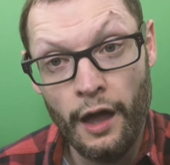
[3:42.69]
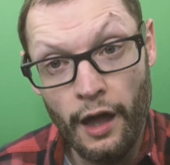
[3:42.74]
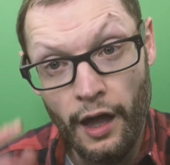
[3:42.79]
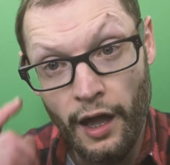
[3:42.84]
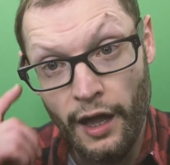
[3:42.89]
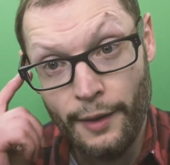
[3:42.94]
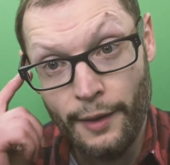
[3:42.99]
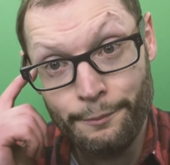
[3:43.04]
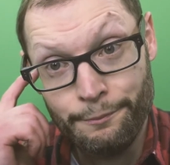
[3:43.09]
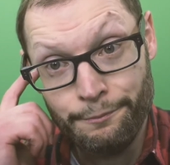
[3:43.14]

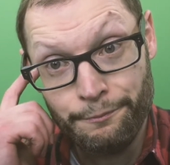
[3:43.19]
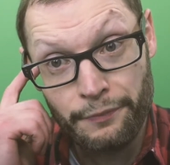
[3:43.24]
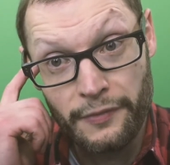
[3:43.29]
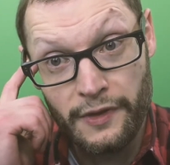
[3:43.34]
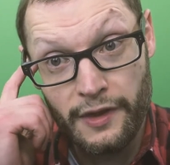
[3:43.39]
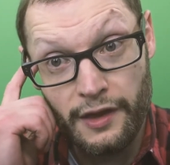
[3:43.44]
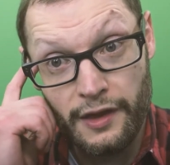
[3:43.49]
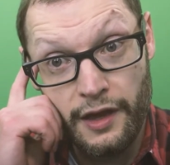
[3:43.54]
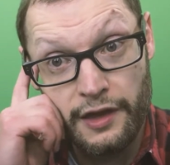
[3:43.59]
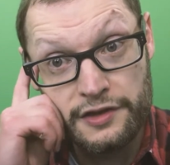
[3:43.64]
And
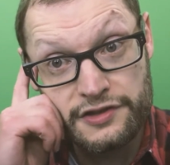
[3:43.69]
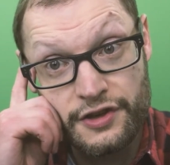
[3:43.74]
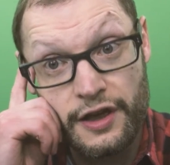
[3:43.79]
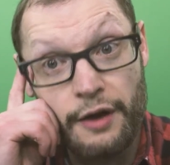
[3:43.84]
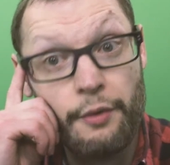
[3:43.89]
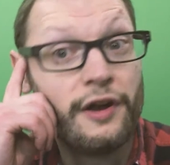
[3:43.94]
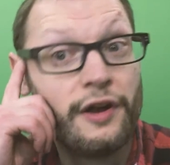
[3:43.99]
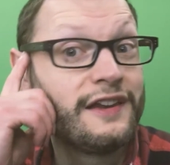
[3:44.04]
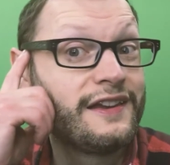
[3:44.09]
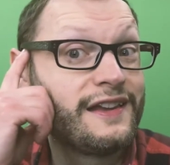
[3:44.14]
so
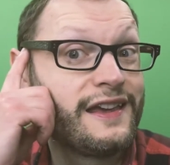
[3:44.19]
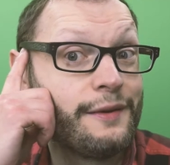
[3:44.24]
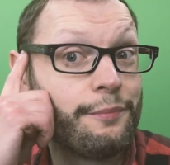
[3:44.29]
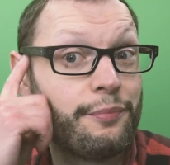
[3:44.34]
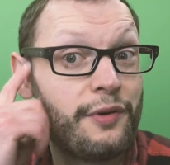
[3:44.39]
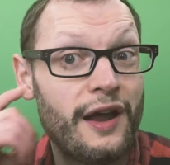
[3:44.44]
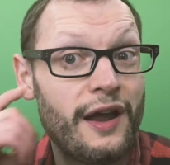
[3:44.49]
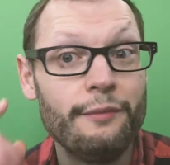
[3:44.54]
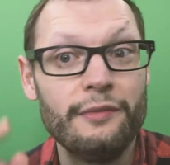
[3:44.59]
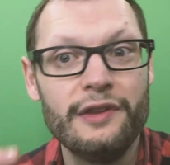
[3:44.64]
I wanted to get a
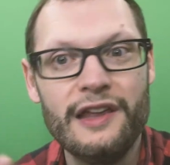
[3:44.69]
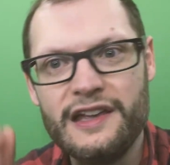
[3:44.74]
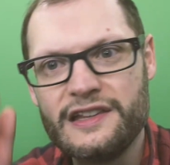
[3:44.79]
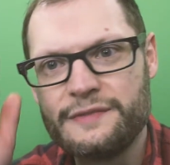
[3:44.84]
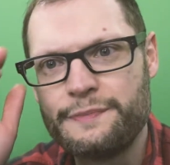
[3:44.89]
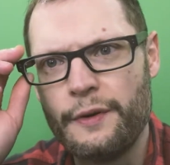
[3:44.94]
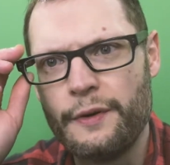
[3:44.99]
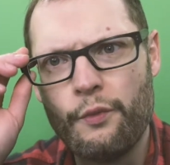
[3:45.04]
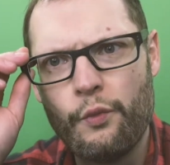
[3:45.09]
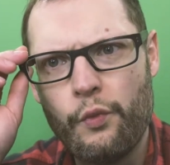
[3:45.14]
prime
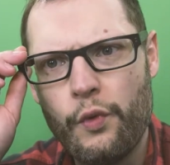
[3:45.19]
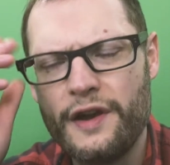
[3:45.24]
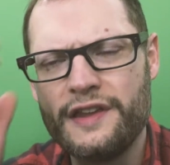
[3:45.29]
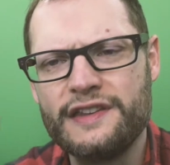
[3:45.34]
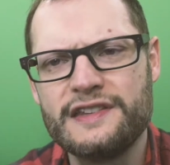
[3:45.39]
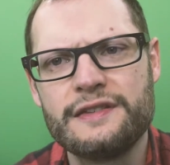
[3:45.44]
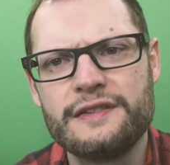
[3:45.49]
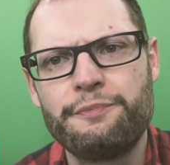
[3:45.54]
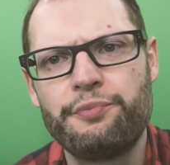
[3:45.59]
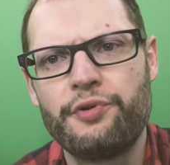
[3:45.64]
lens, but what
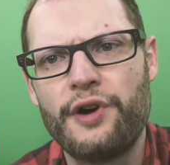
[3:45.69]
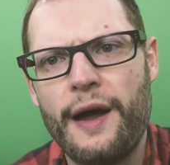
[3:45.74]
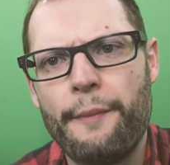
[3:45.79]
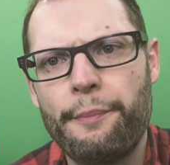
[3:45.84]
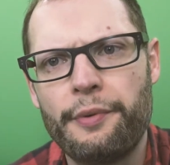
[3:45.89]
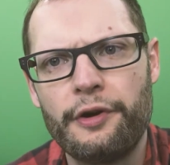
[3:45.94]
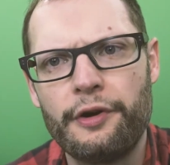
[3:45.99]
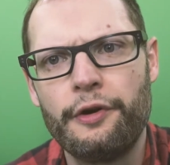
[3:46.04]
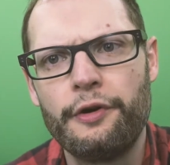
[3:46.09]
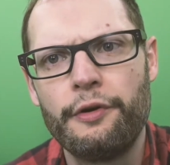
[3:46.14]
is the
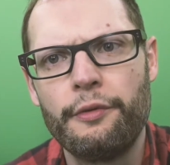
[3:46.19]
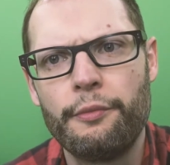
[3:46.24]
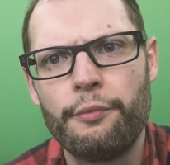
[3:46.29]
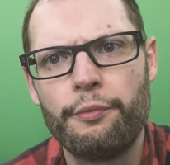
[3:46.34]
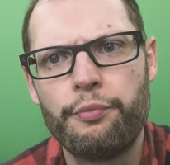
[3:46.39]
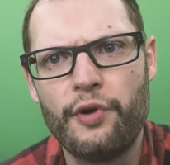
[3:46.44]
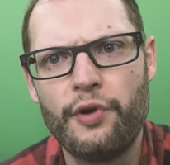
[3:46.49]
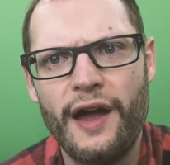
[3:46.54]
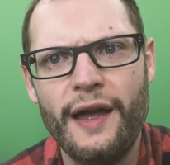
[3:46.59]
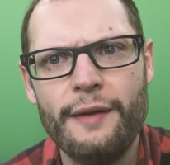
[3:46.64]
proper
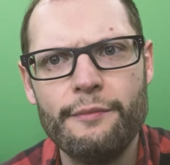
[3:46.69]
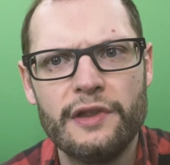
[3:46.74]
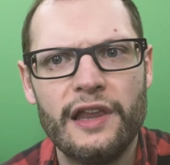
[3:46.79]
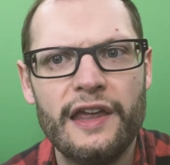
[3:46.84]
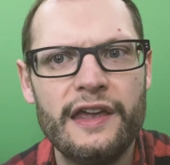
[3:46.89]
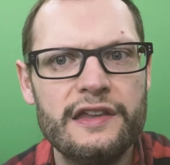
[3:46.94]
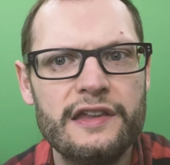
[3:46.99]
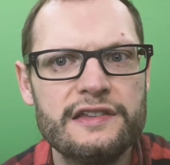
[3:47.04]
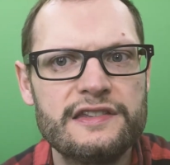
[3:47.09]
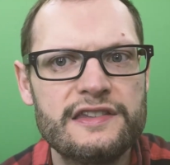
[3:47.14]
prime
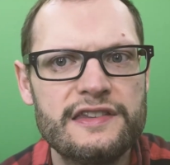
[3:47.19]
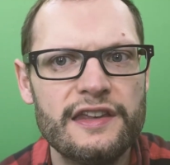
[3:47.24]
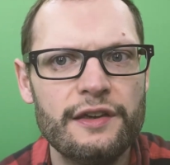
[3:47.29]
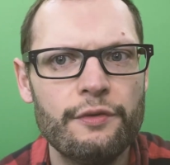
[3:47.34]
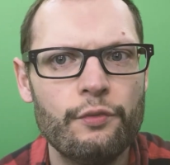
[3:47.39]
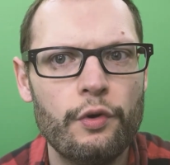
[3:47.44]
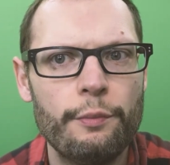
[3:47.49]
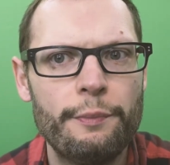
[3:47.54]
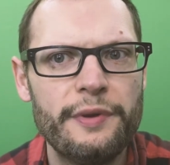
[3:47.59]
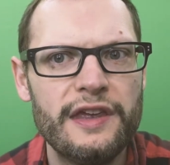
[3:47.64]
lens
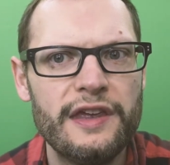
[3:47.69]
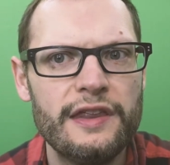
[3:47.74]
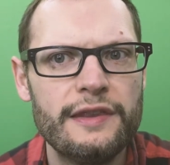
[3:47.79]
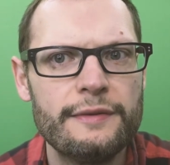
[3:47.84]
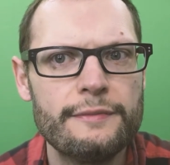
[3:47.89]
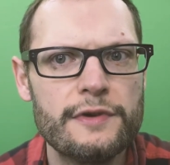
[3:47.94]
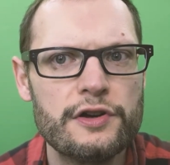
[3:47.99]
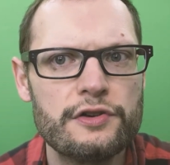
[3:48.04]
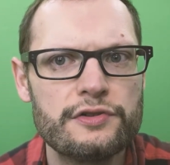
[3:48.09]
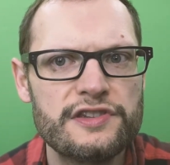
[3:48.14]
that will be the
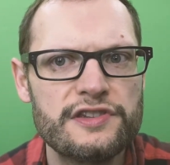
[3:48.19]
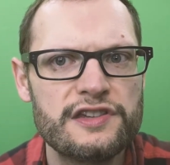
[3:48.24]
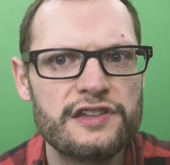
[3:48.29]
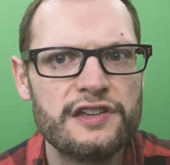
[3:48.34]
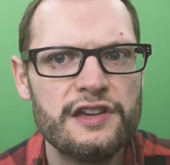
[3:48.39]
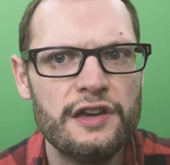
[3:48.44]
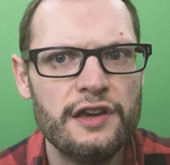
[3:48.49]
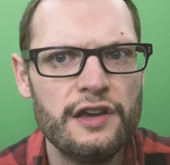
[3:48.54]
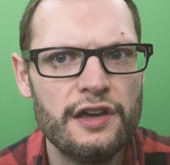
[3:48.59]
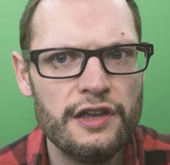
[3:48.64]

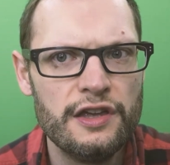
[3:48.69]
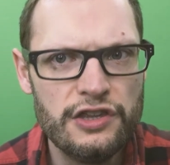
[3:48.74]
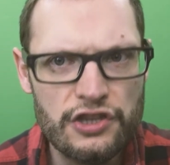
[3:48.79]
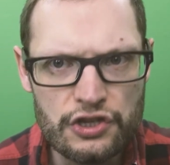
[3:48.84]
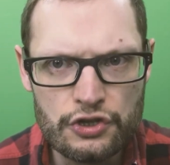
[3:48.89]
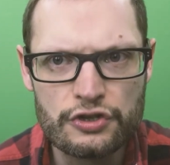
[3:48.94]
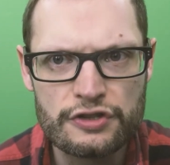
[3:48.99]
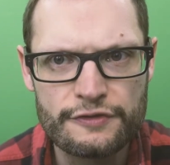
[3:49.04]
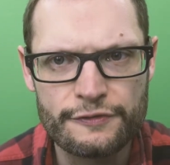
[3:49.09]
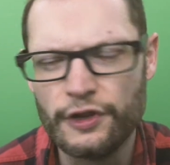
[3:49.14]
most
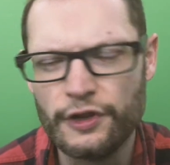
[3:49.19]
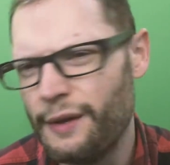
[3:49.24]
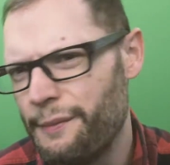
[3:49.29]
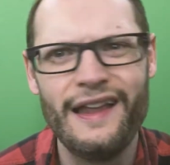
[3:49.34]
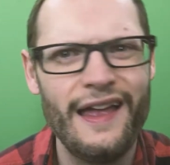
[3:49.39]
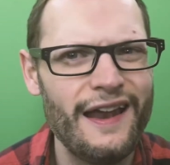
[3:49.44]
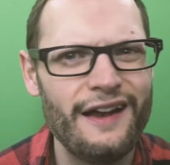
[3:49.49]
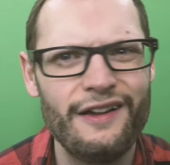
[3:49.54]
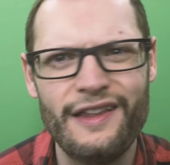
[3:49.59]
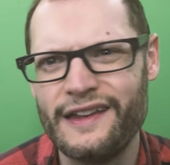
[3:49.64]
useful?
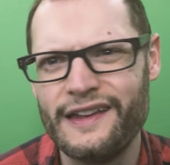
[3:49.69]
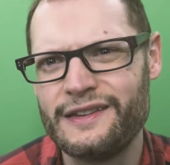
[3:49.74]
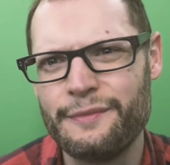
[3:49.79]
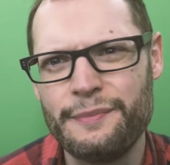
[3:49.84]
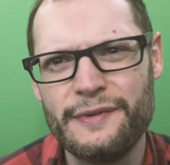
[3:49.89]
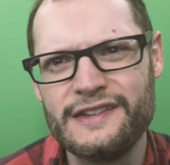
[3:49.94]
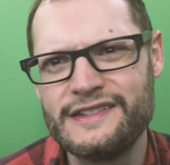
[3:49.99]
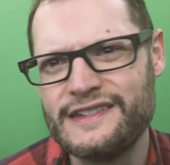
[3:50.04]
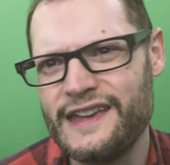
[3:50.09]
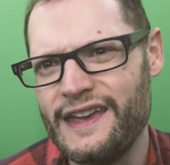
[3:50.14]
I don't like to
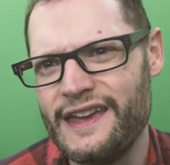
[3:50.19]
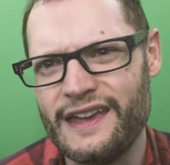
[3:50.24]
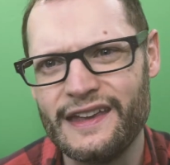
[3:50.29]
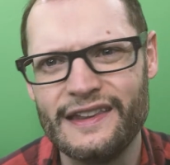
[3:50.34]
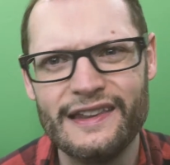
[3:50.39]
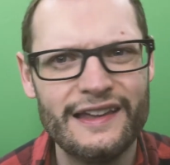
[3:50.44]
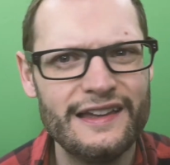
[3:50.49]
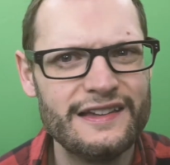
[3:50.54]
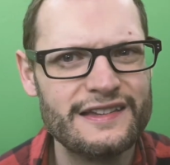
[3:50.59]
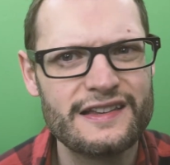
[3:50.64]
be
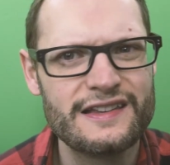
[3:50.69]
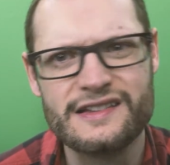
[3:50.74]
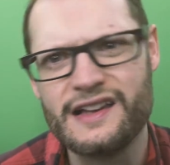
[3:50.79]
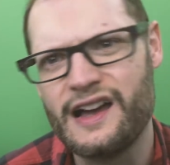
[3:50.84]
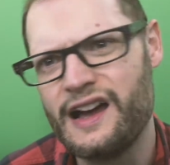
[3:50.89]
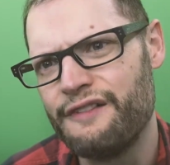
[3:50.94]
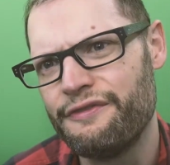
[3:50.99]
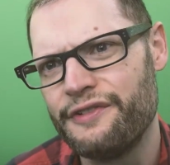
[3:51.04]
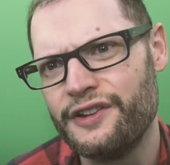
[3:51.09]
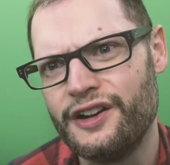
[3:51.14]
taking lenses
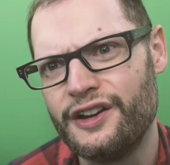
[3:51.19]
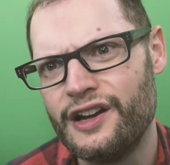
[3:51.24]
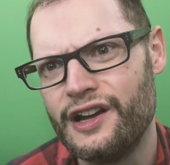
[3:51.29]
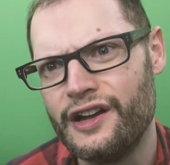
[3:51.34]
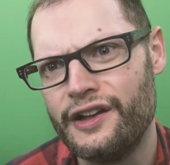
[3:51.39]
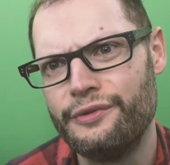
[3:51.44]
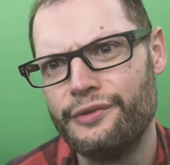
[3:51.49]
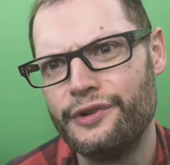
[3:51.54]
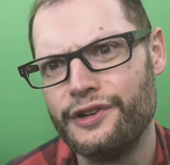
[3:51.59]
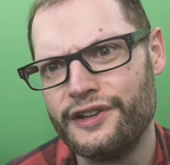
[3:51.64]
off and
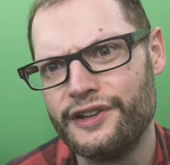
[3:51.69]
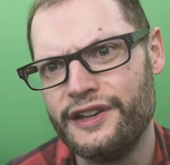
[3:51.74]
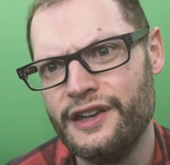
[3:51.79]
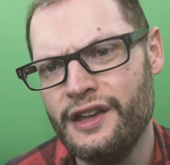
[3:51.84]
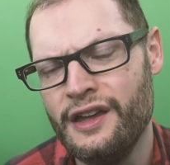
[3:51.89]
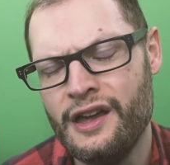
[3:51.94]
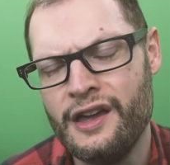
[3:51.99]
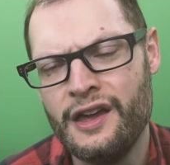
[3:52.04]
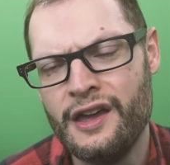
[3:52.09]
on really.